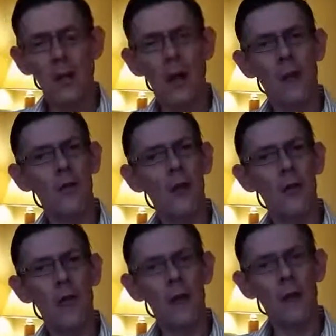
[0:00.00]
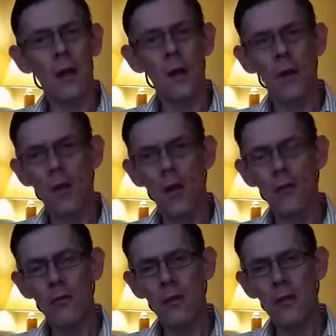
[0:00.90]
that I shared yesterday in the
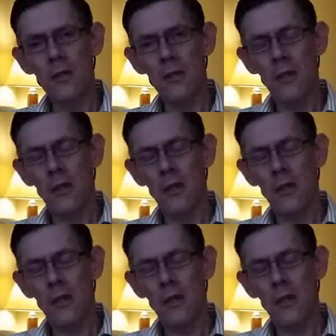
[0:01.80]
conference,